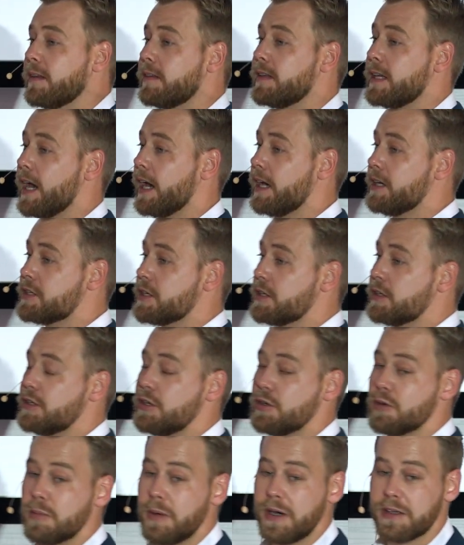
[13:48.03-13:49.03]
The agent
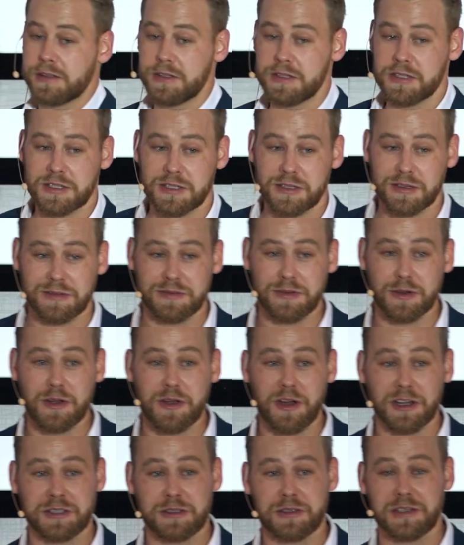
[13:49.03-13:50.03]
knew about this,
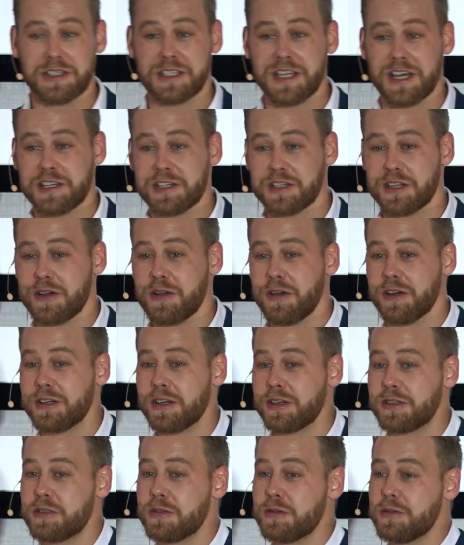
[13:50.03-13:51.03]
forgot to attach the
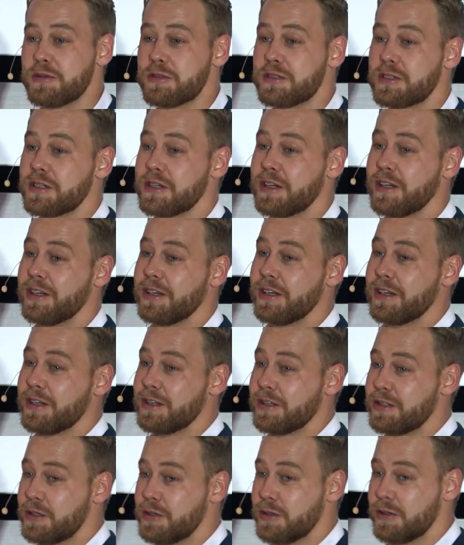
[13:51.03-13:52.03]
conduct rules
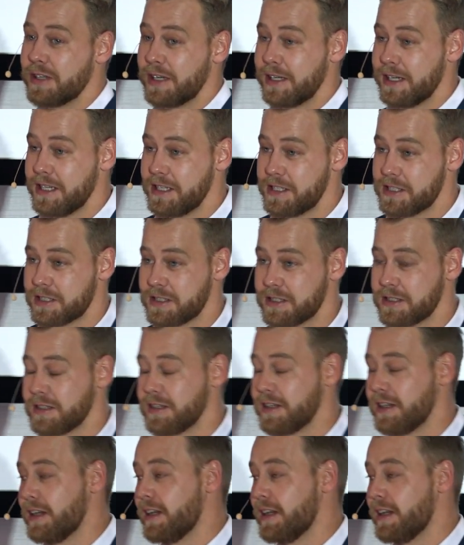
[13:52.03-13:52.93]
to the lease.